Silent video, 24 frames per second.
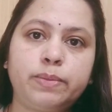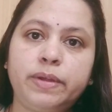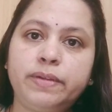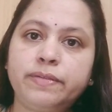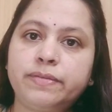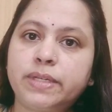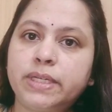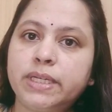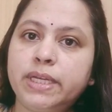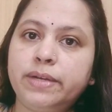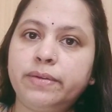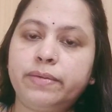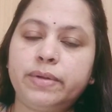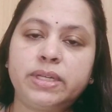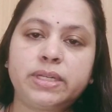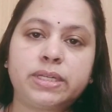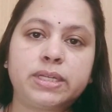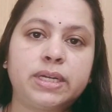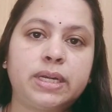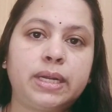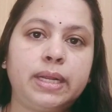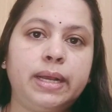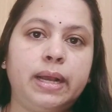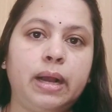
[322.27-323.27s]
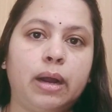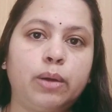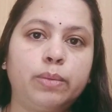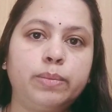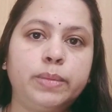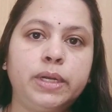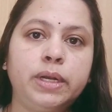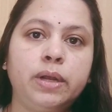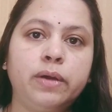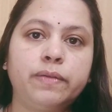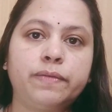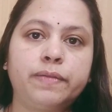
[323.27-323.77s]
We have seen recently
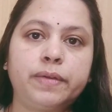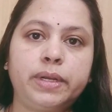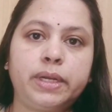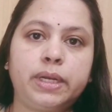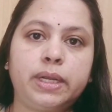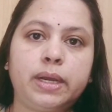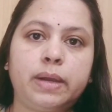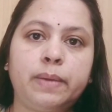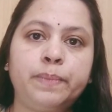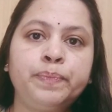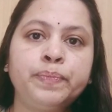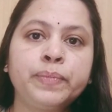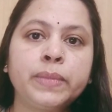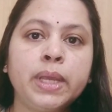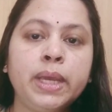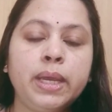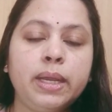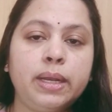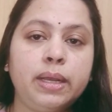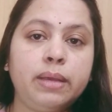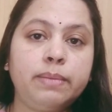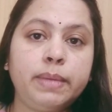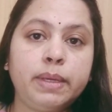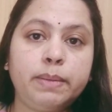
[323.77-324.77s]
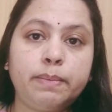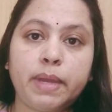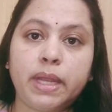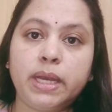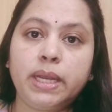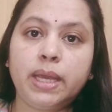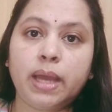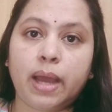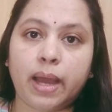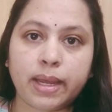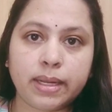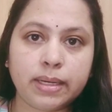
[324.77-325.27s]
Government of India naming
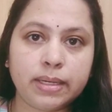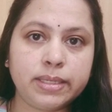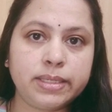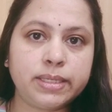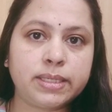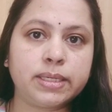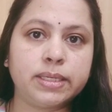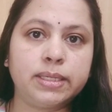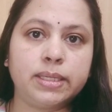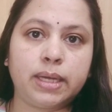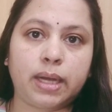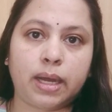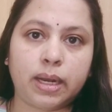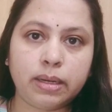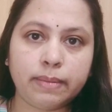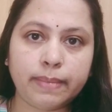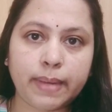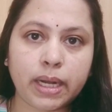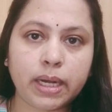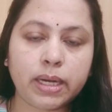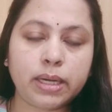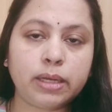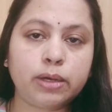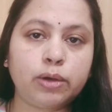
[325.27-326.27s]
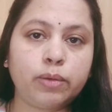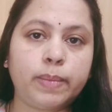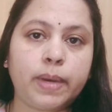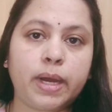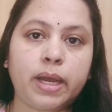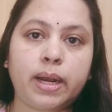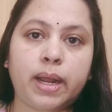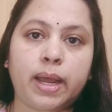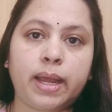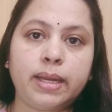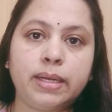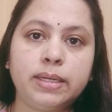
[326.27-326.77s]
many islands in the Andaman and
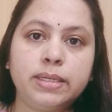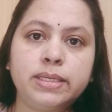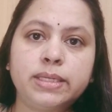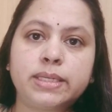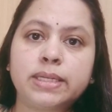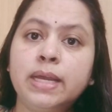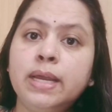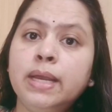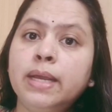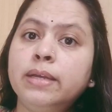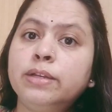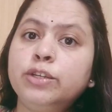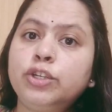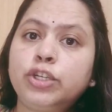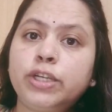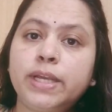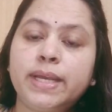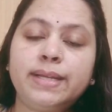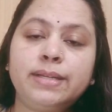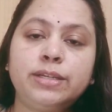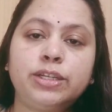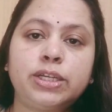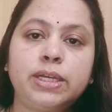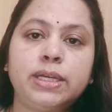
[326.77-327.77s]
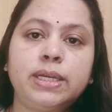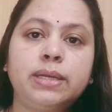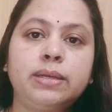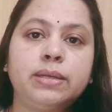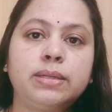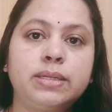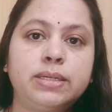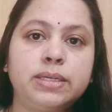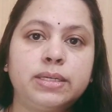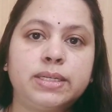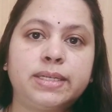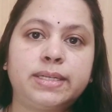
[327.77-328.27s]
Nicobar Islands, changing
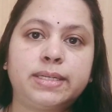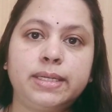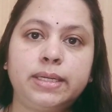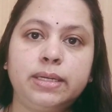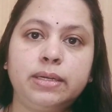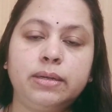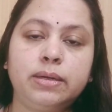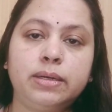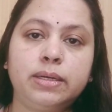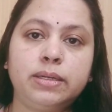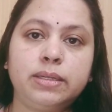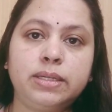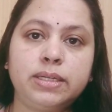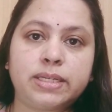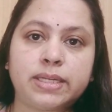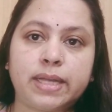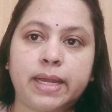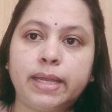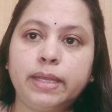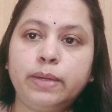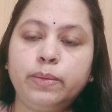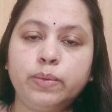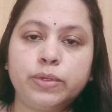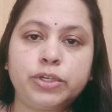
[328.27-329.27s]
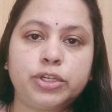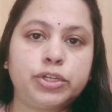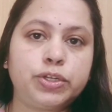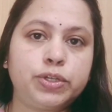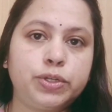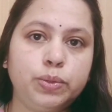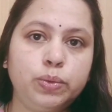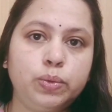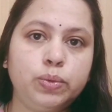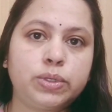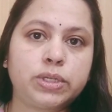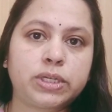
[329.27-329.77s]
the sign which
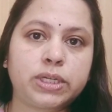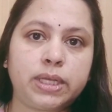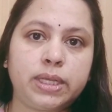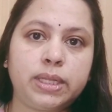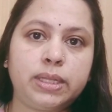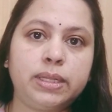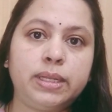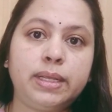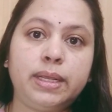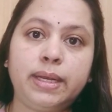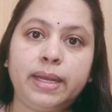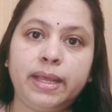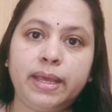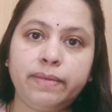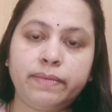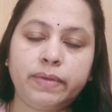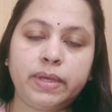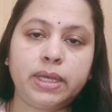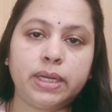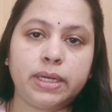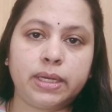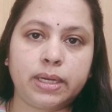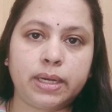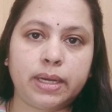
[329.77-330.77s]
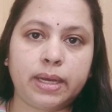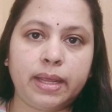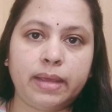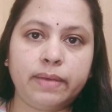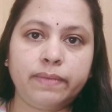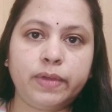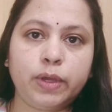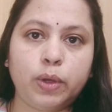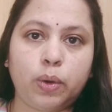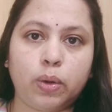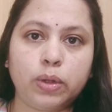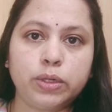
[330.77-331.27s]
is used in the Navy, Indian
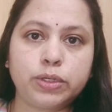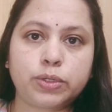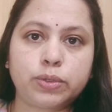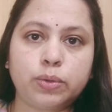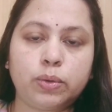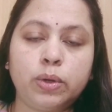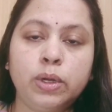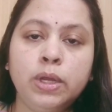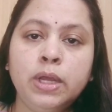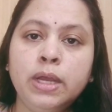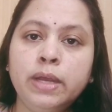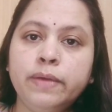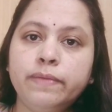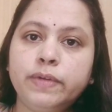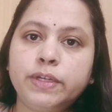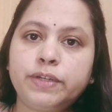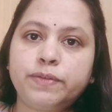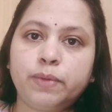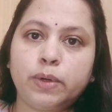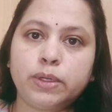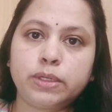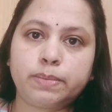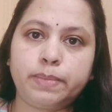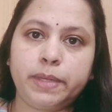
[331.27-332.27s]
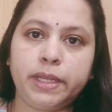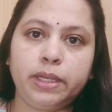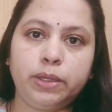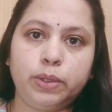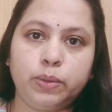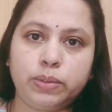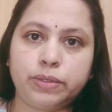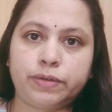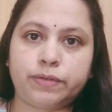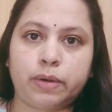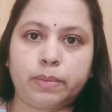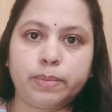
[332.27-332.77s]
Navy also, which was being
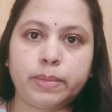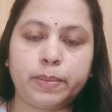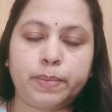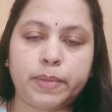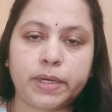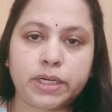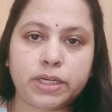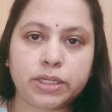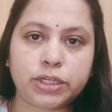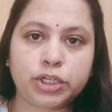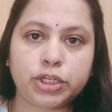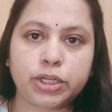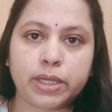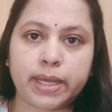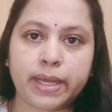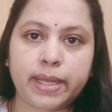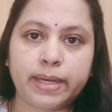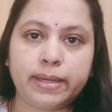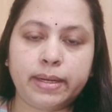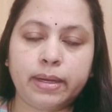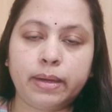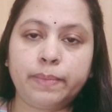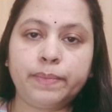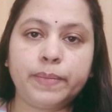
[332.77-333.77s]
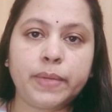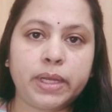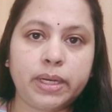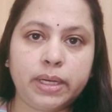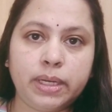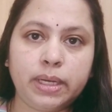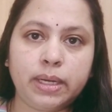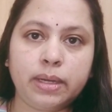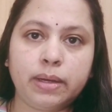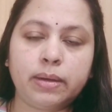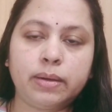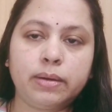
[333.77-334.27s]
used from the British
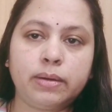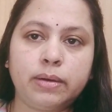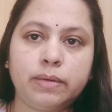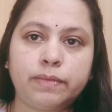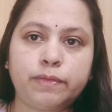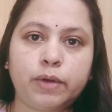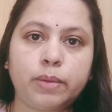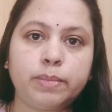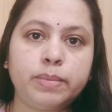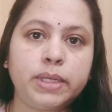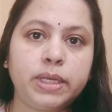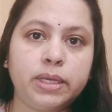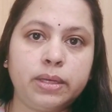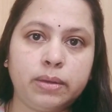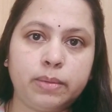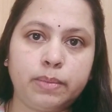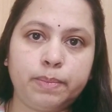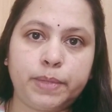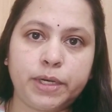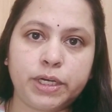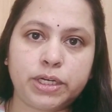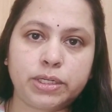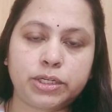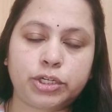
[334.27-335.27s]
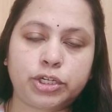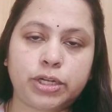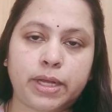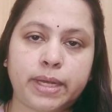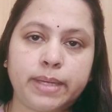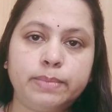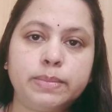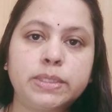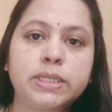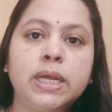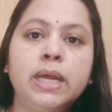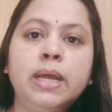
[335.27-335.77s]
arena, from the British
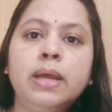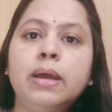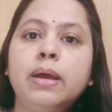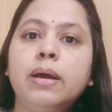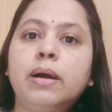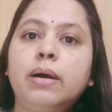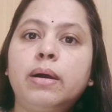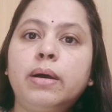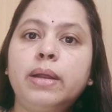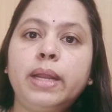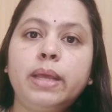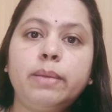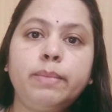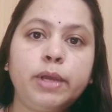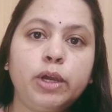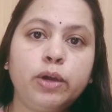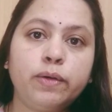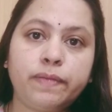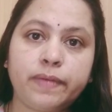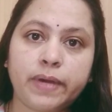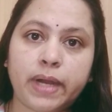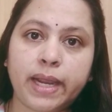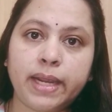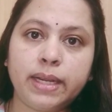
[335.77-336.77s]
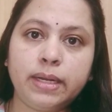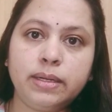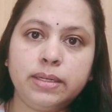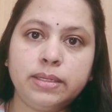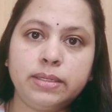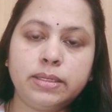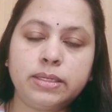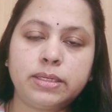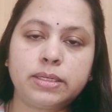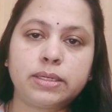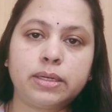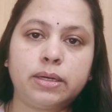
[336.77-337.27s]
times, naming of
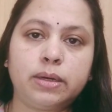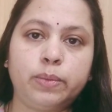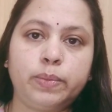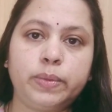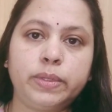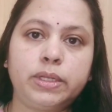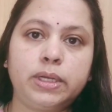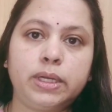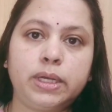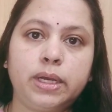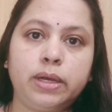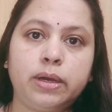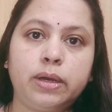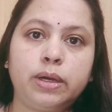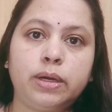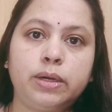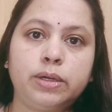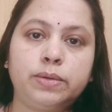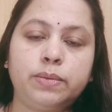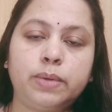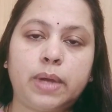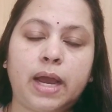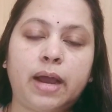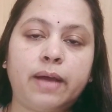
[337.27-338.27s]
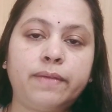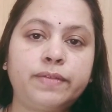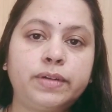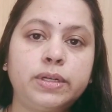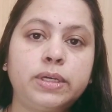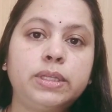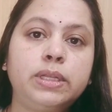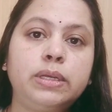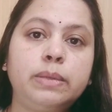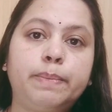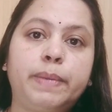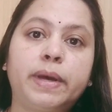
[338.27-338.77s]
islands
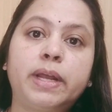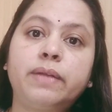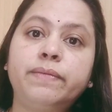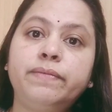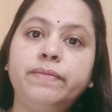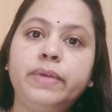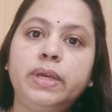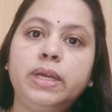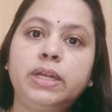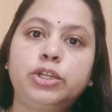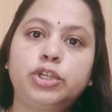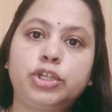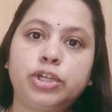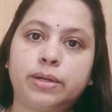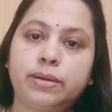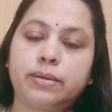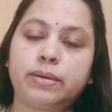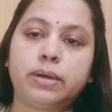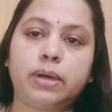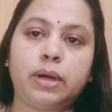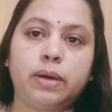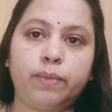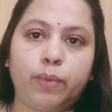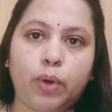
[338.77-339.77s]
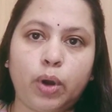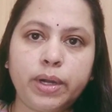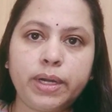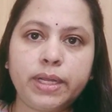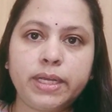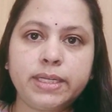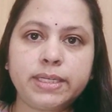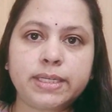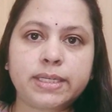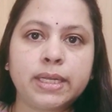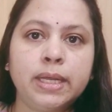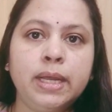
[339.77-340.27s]
after the Paramveer Chakra
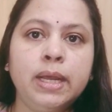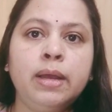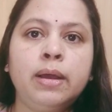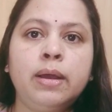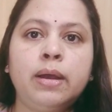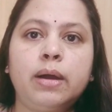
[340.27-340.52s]
awardees.